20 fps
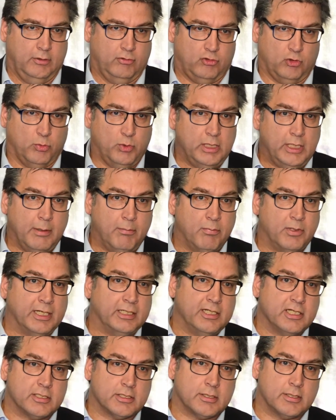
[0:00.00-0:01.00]
to really
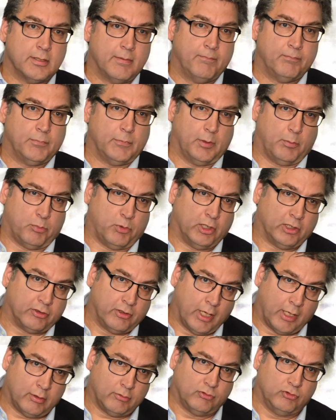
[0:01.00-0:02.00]
bring this product
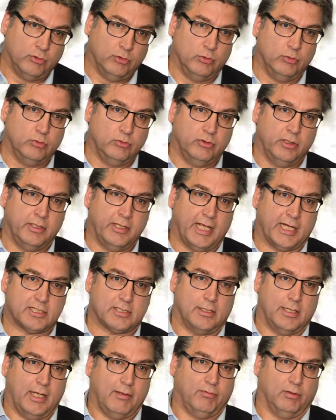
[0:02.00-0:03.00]
now to the
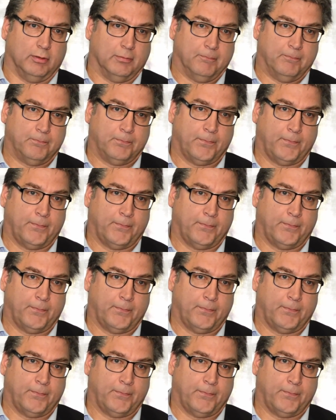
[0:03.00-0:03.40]
next level.